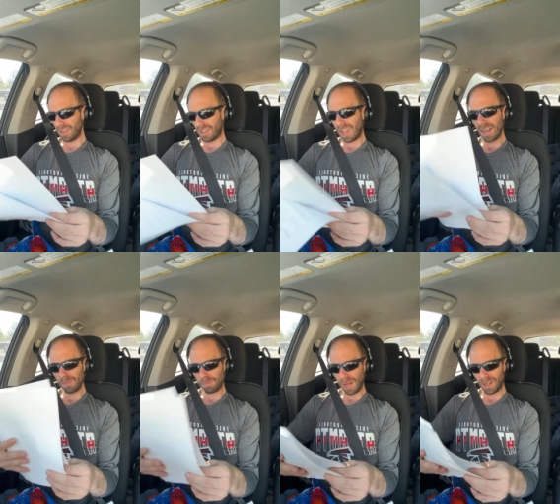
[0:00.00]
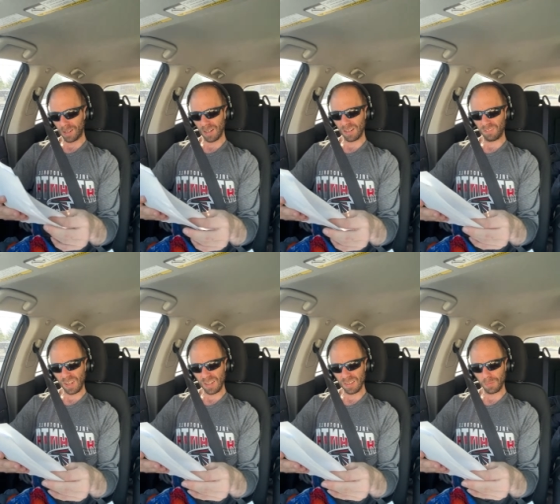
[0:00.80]
can impair a
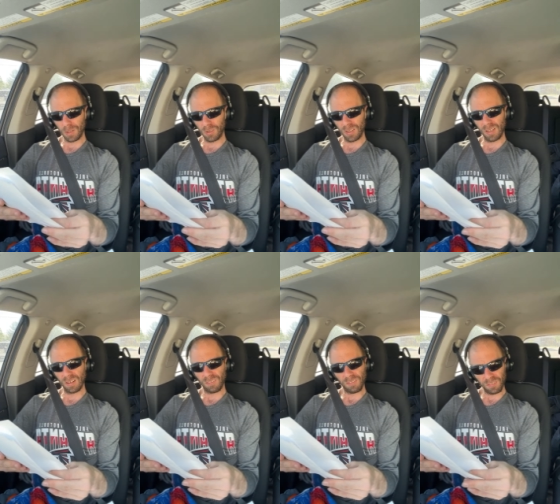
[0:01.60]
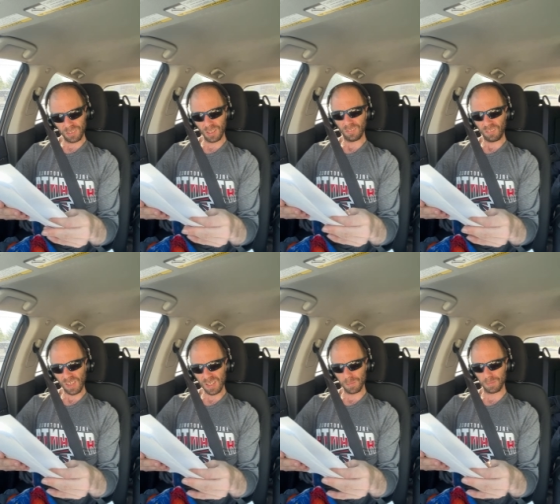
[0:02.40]
defendant's ability to
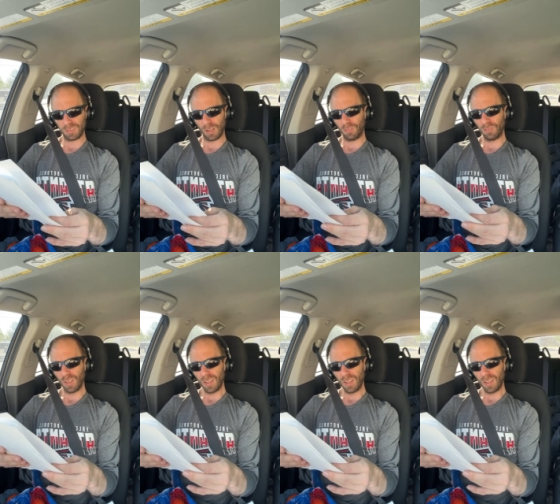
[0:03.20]
defend himself